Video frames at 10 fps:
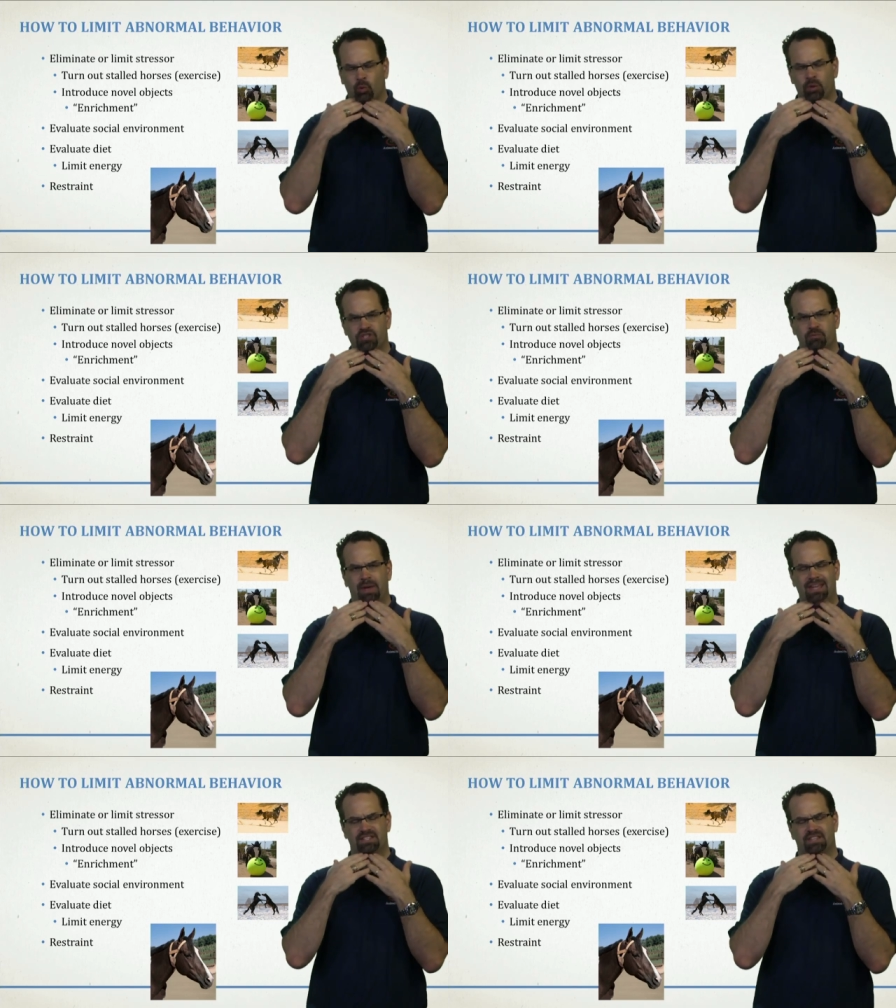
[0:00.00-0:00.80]
which
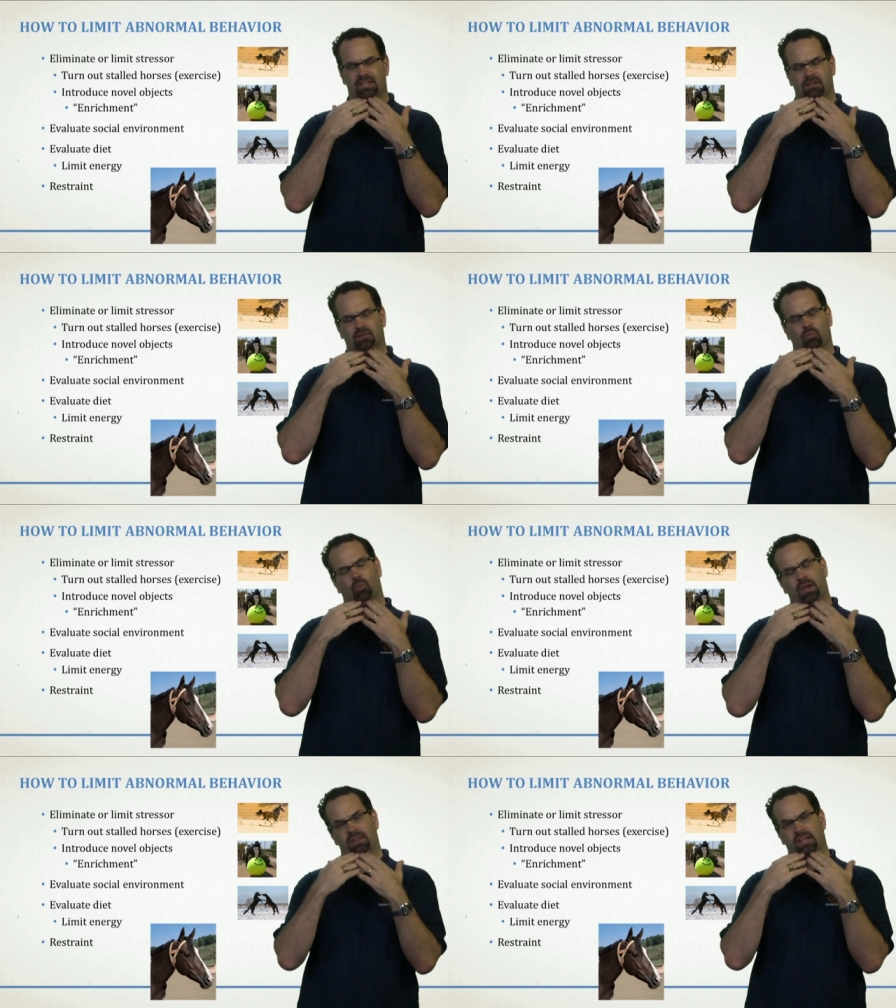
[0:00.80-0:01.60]
makes that
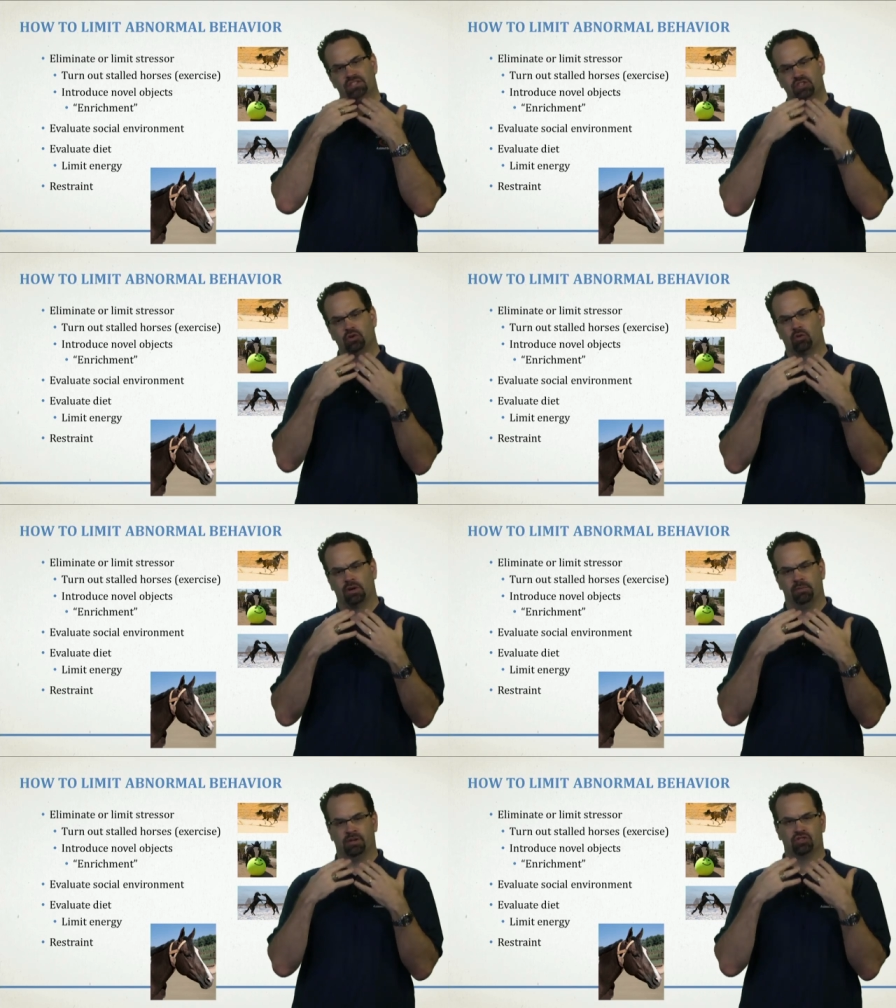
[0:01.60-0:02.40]
when they do
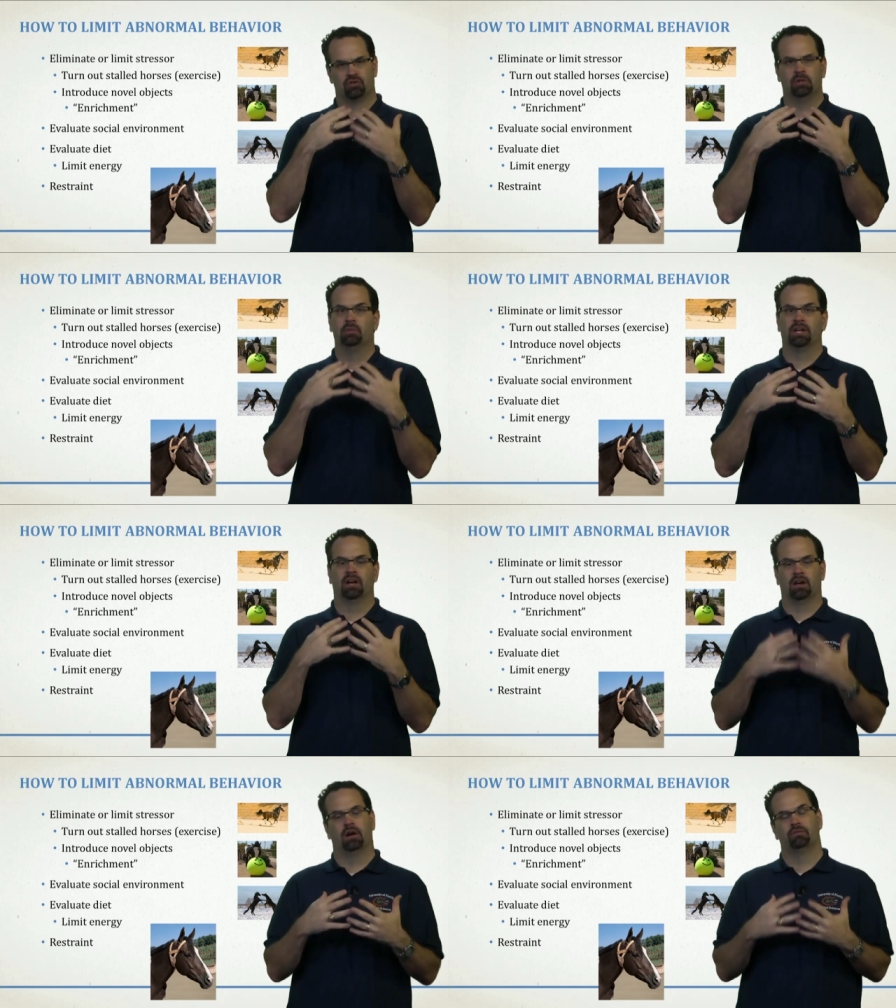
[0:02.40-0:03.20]
crib extremely
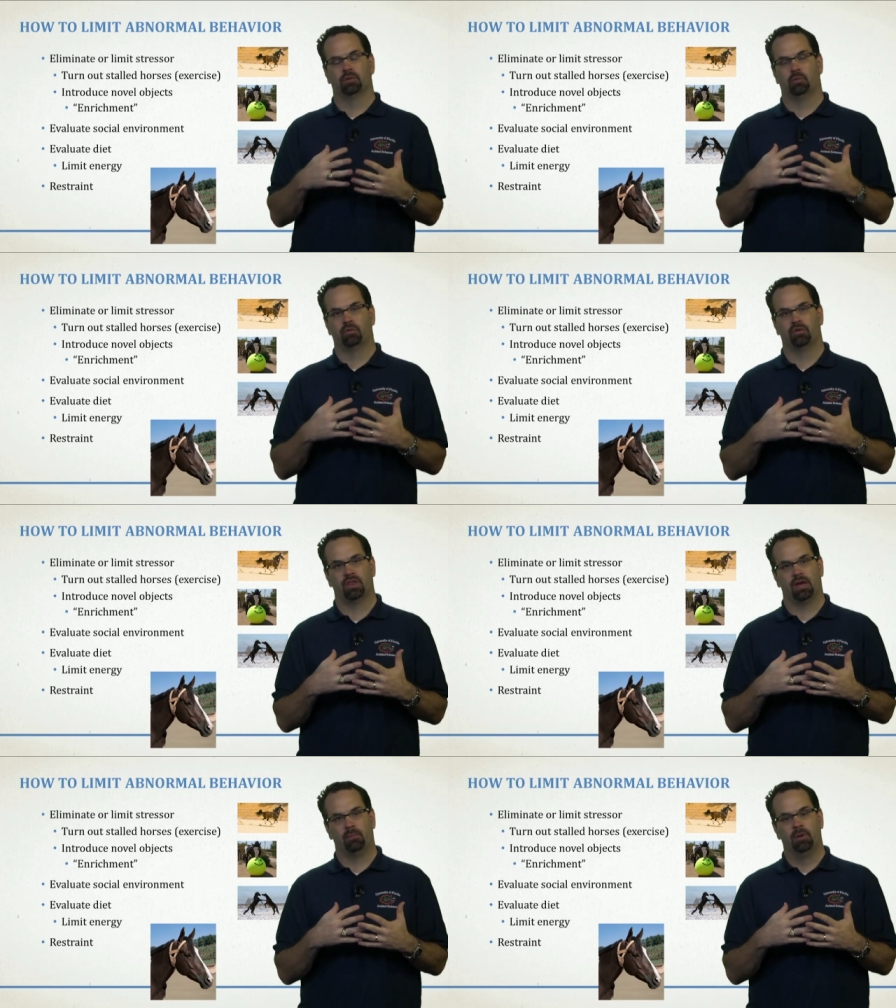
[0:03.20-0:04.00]
uncomfortable for
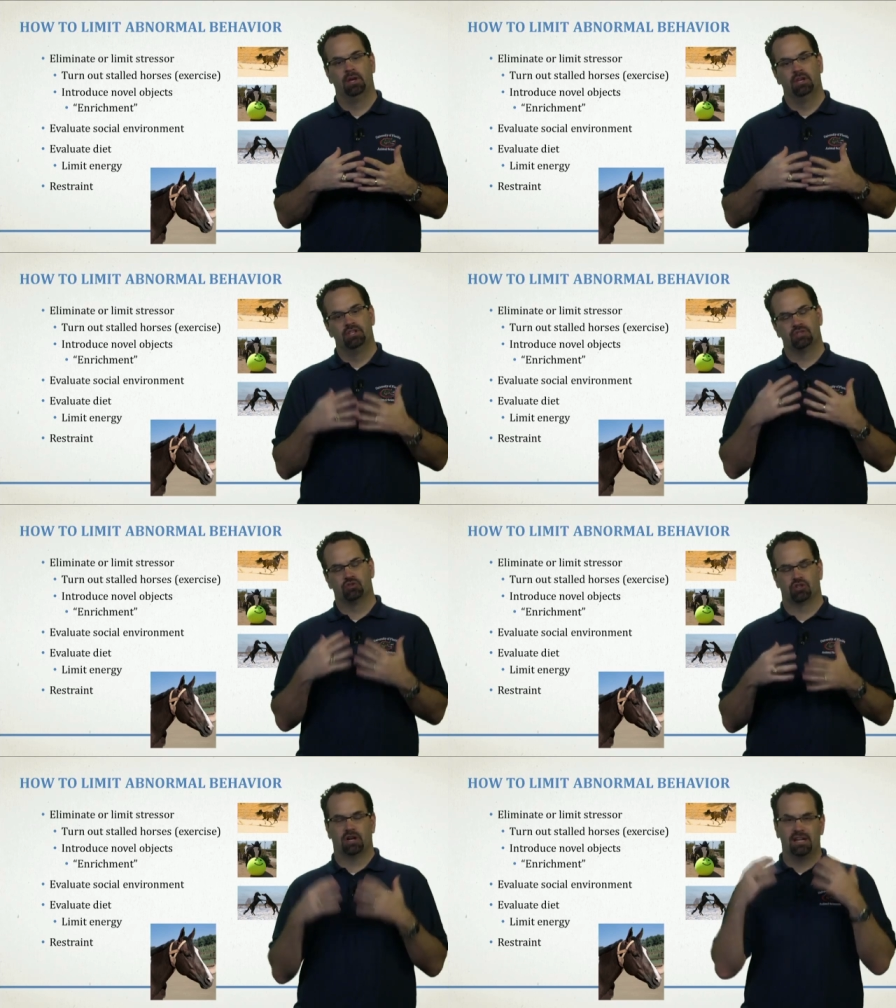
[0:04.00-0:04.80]
them. So
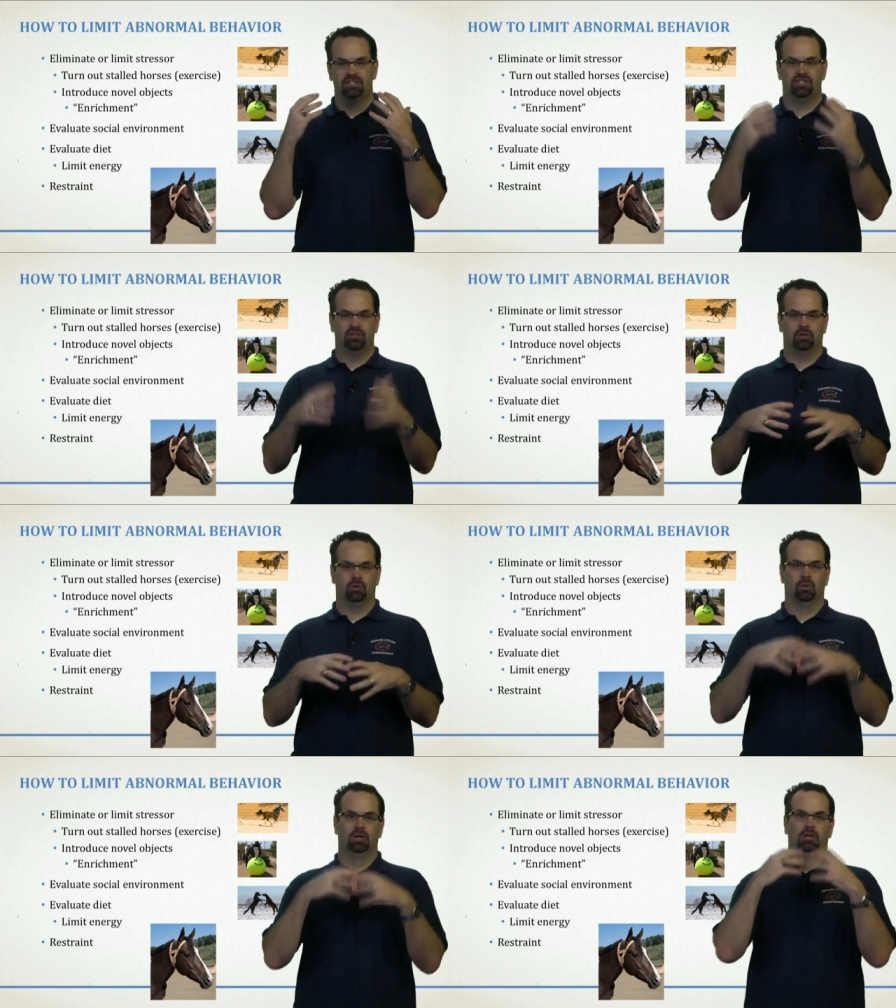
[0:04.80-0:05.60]
trying
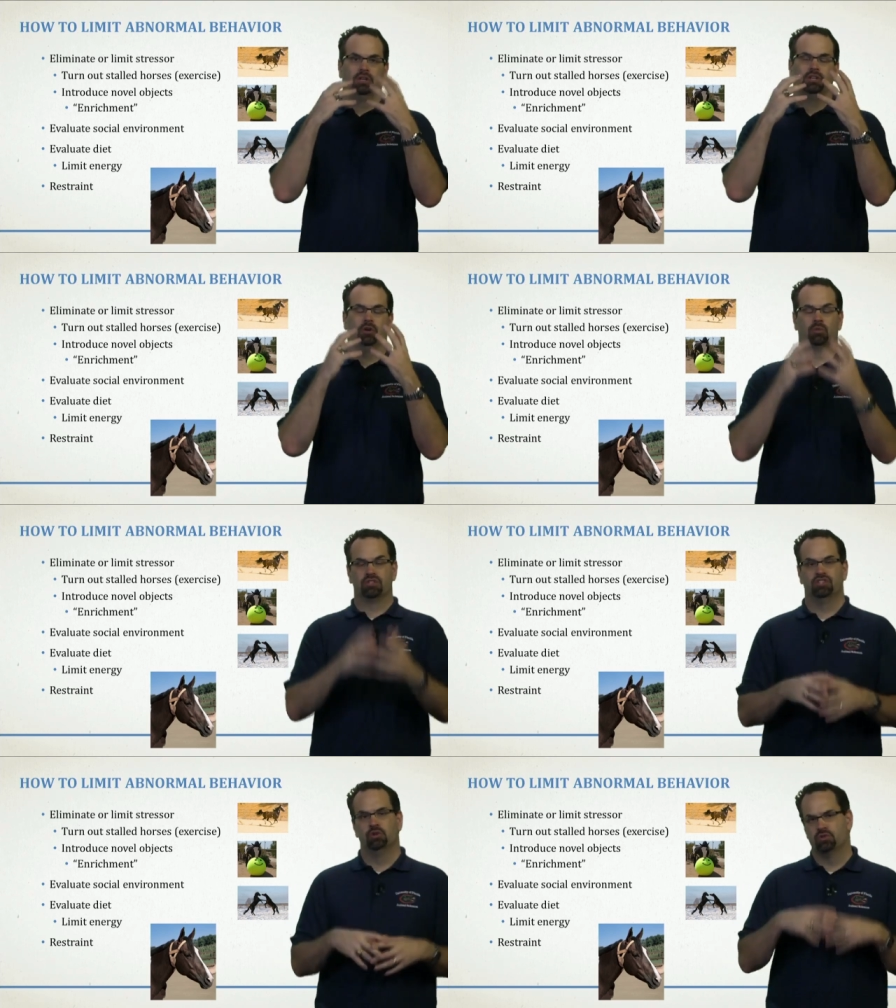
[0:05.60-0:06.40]
to,
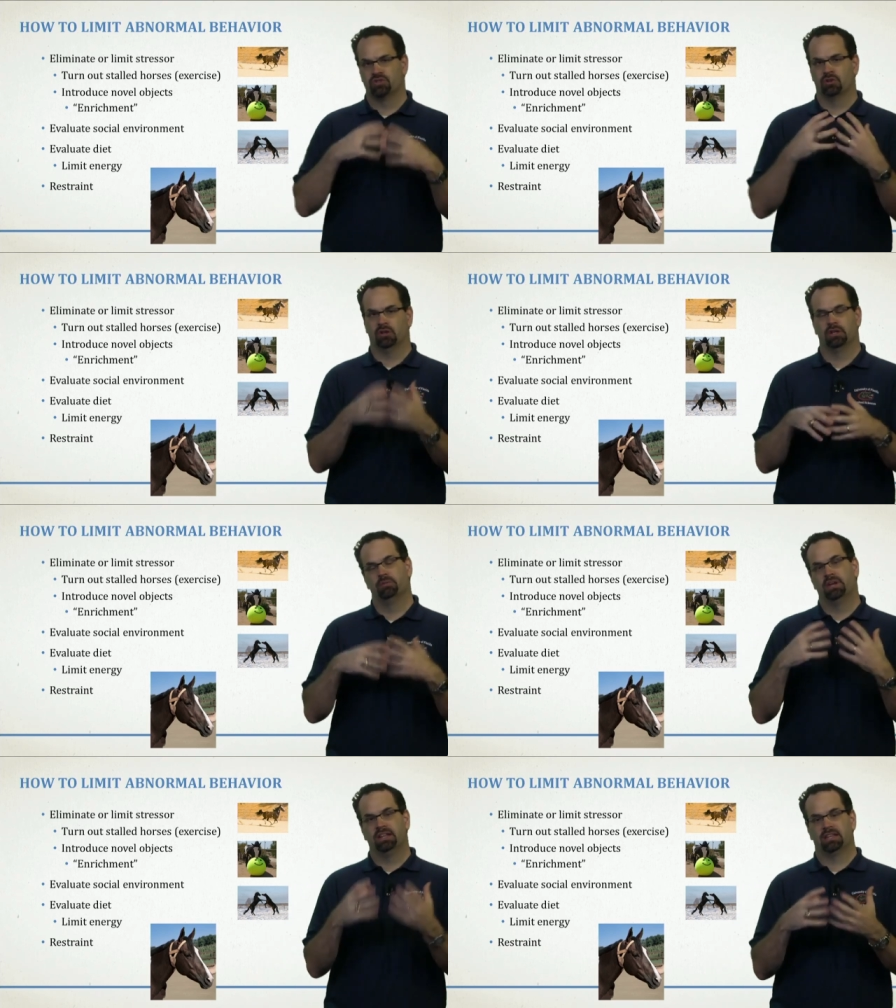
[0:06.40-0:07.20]
reduce or
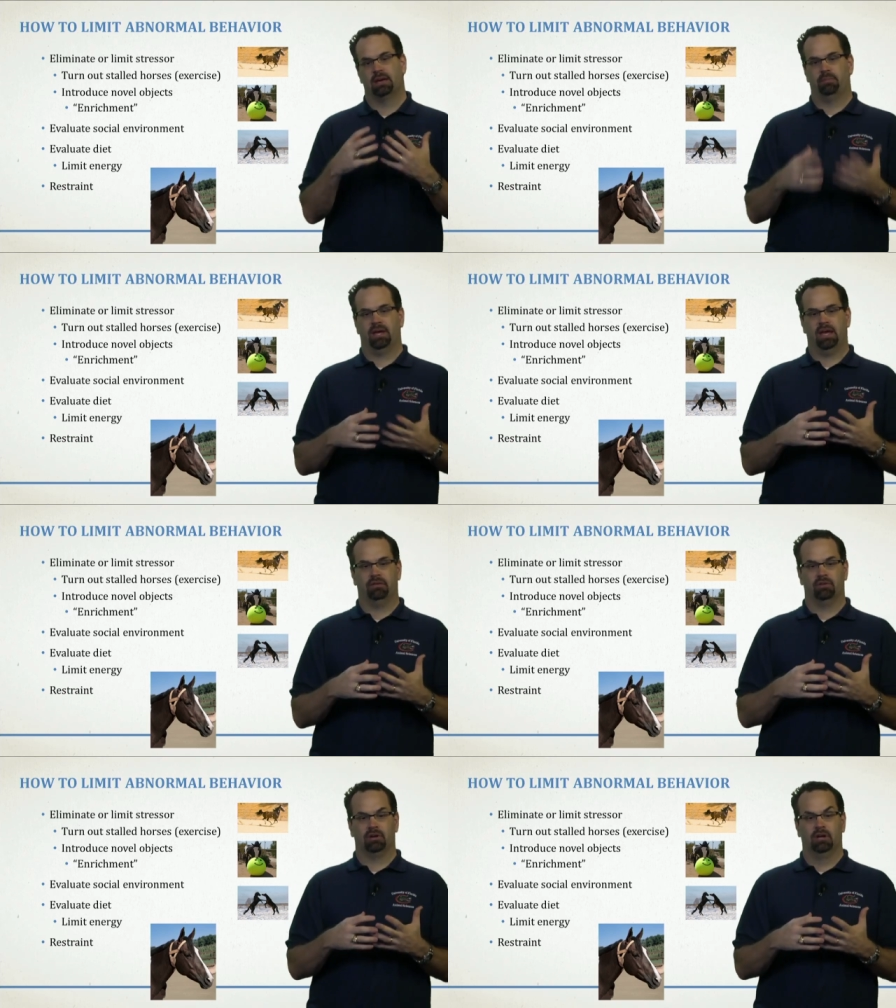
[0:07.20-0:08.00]
eliminate that
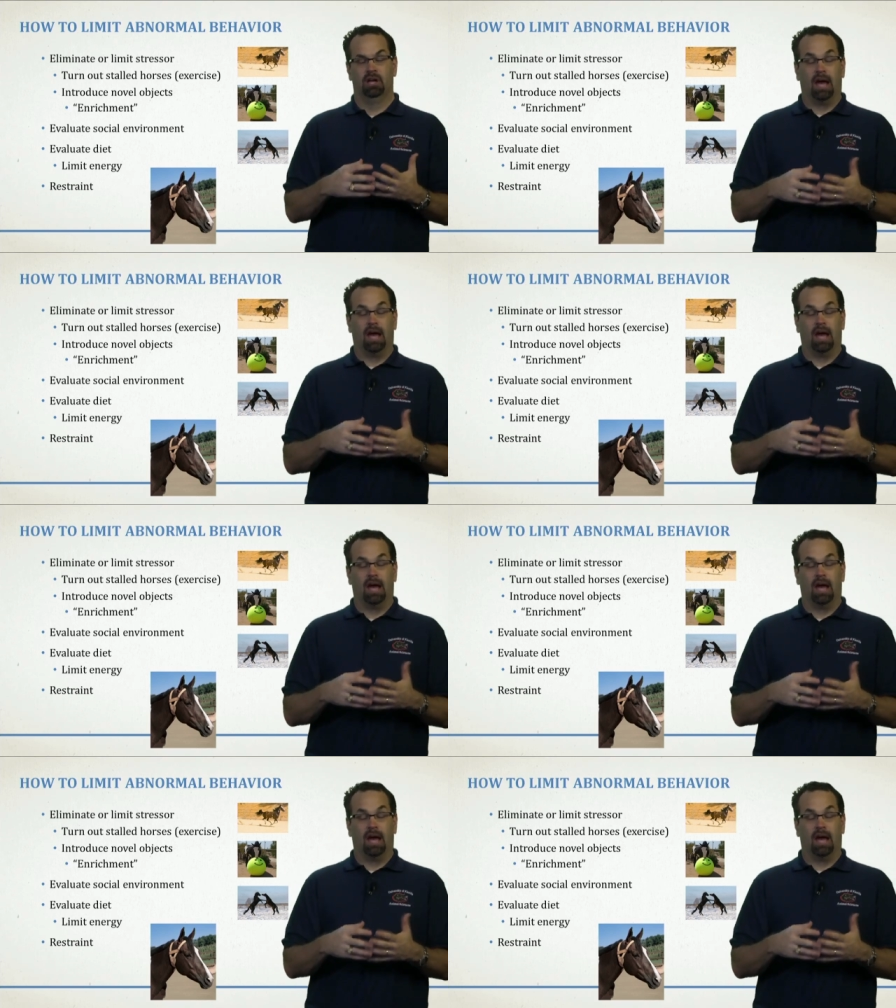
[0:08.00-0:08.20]
behavior.